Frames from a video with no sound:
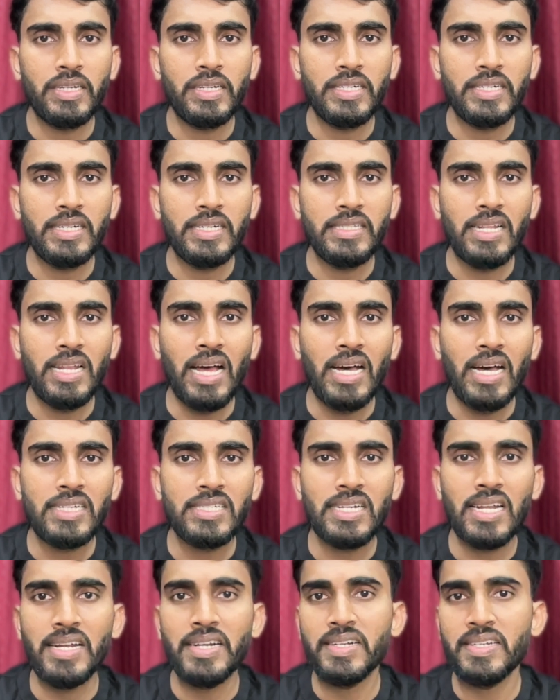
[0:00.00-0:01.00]
in the
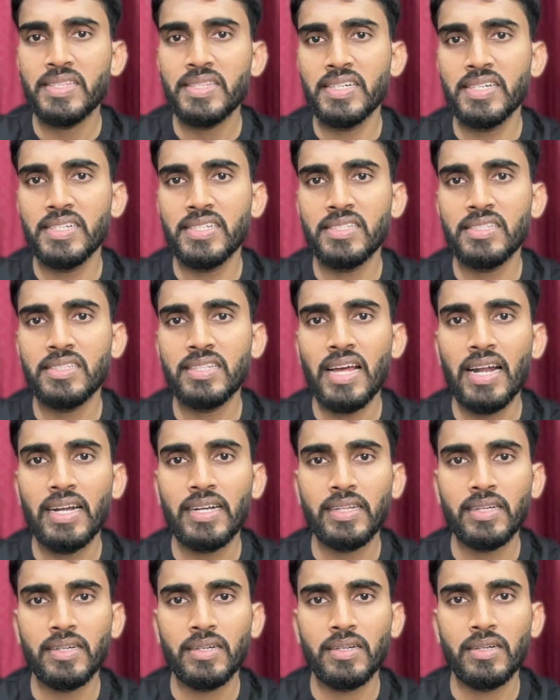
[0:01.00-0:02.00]
last line it is written that,
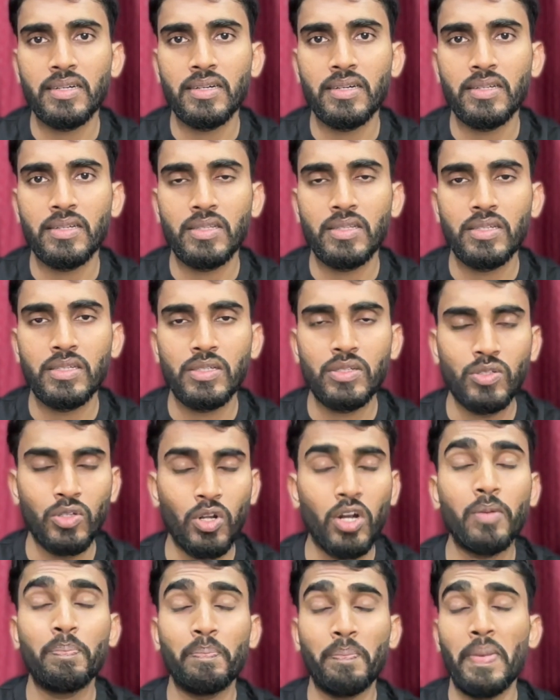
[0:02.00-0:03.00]

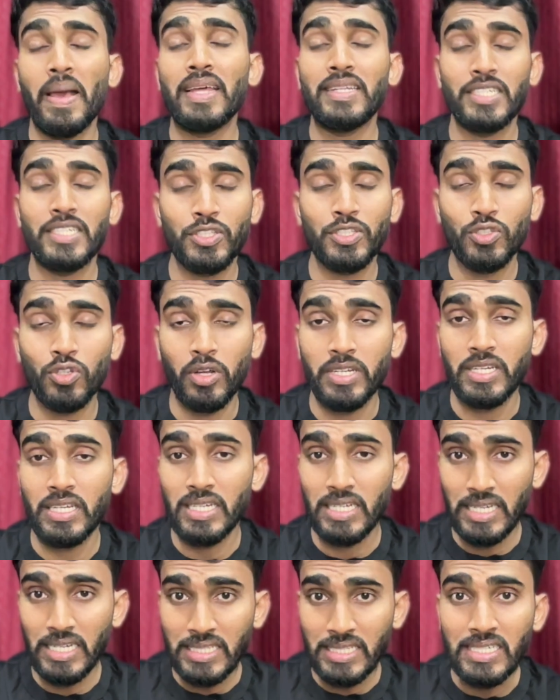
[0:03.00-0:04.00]
not passage, sorry,
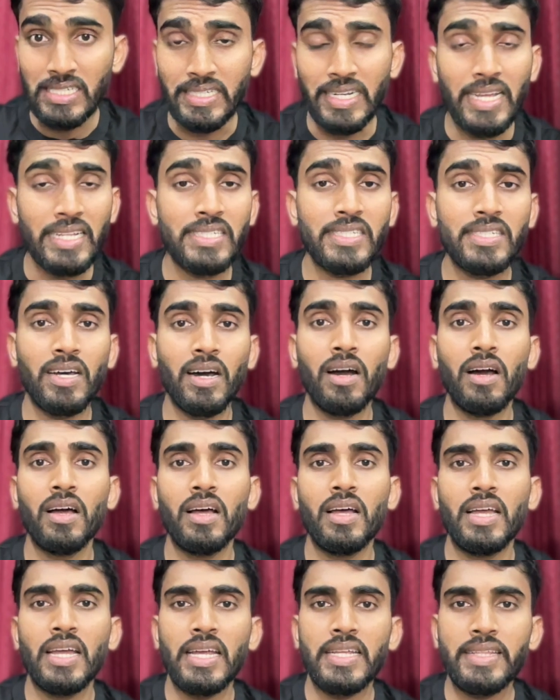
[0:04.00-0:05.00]
in the stanza,
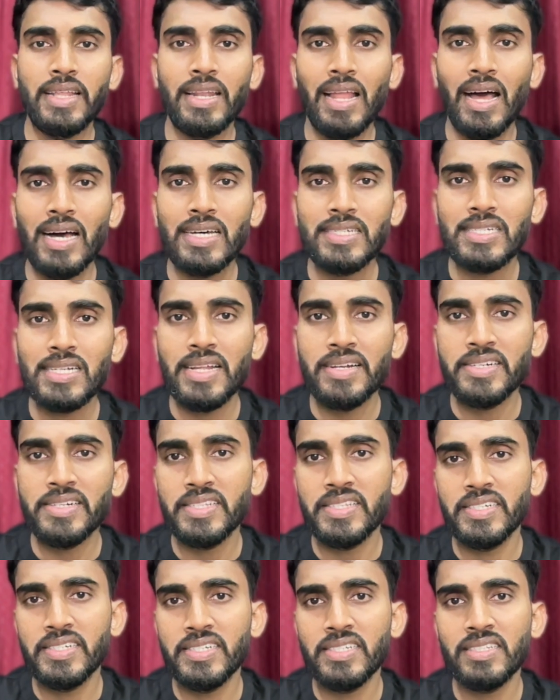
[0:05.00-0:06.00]
in the last line it is
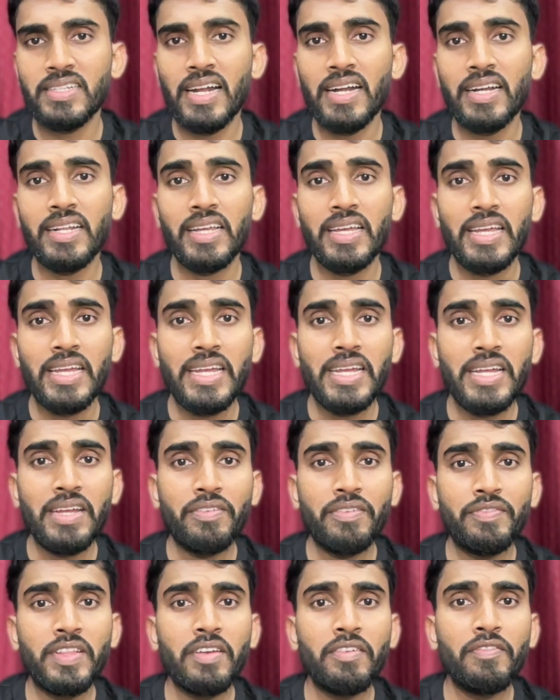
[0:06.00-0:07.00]
written that
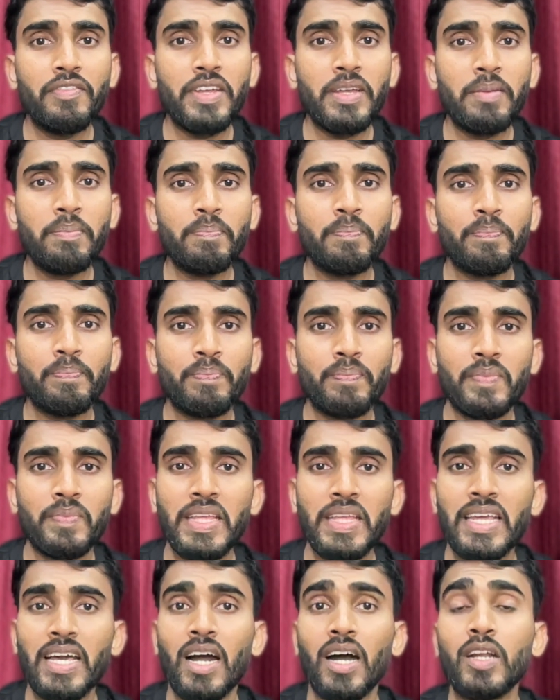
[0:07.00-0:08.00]
if they weep,
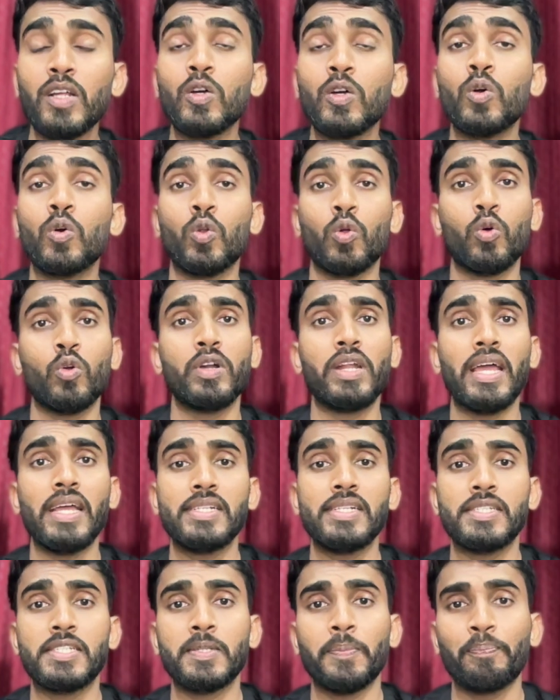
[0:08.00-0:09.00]
they are
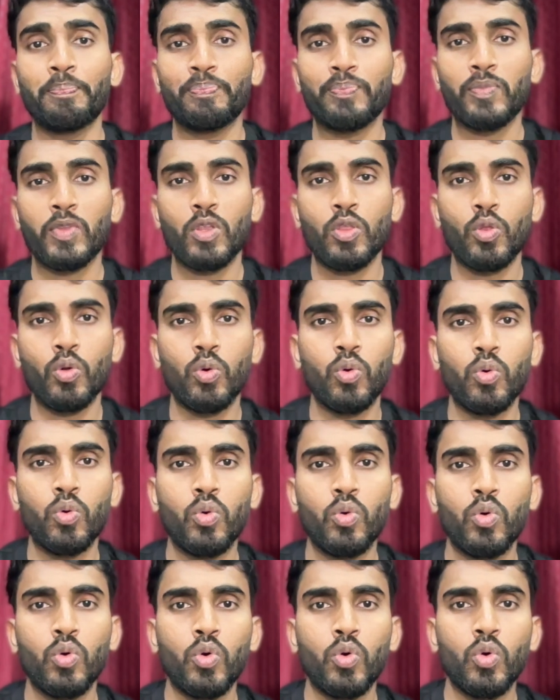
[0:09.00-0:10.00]
crocodiles. So
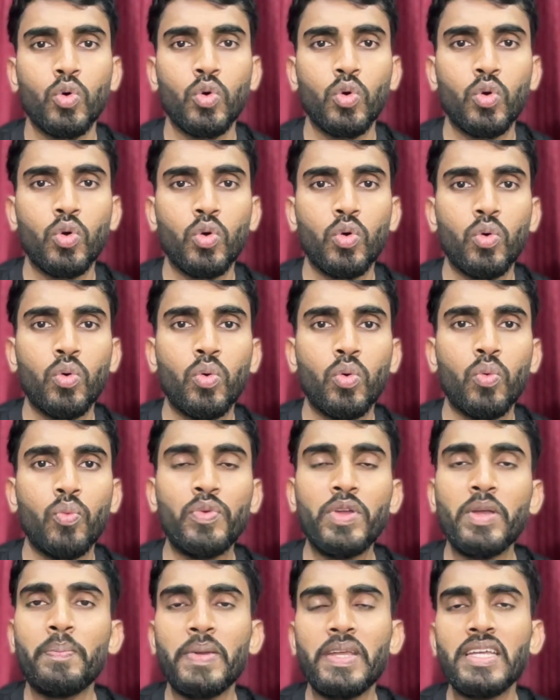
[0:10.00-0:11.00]

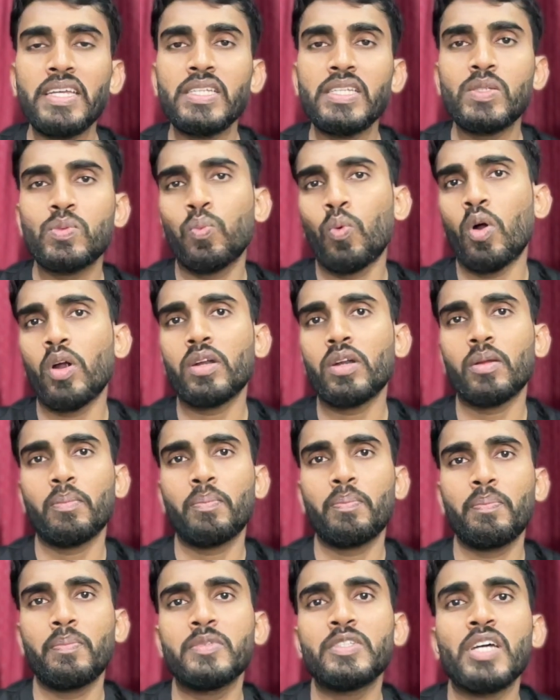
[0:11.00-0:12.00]
Weeping is what
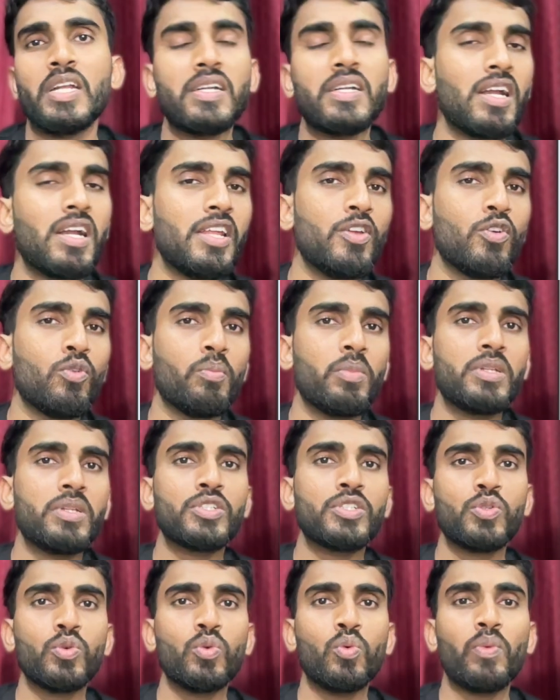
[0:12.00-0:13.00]
generally humans
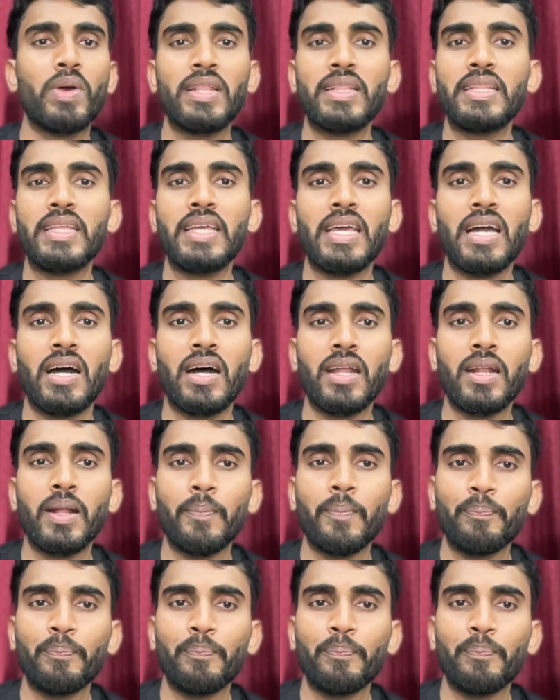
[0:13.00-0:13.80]
do when they are